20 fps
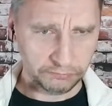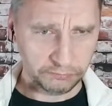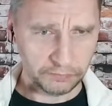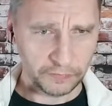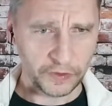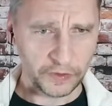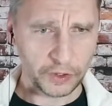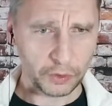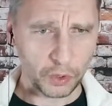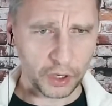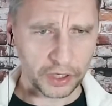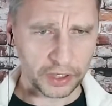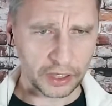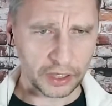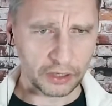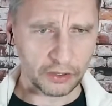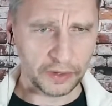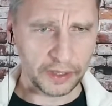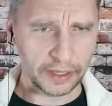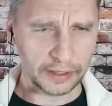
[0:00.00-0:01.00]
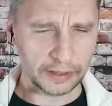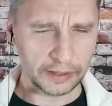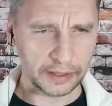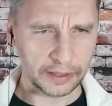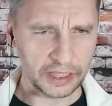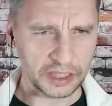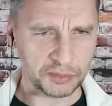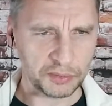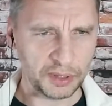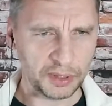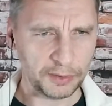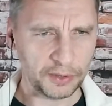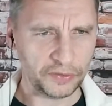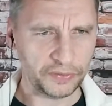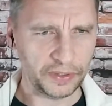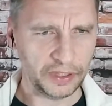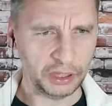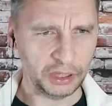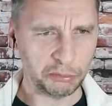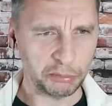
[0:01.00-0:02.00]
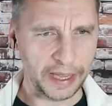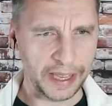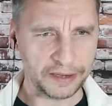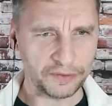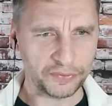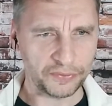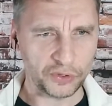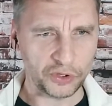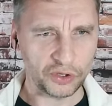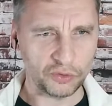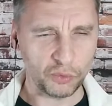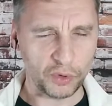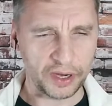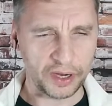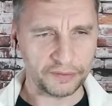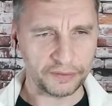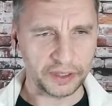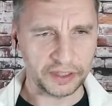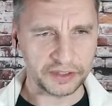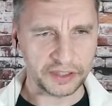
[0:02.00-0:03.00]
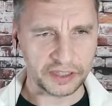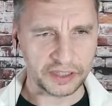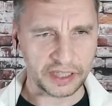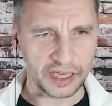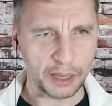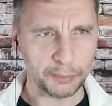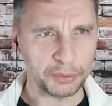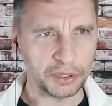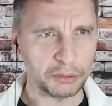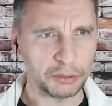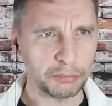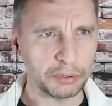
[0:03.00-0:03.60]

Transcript: They're working on that, and I guess maybe they're feeling bad for whatever else is happening.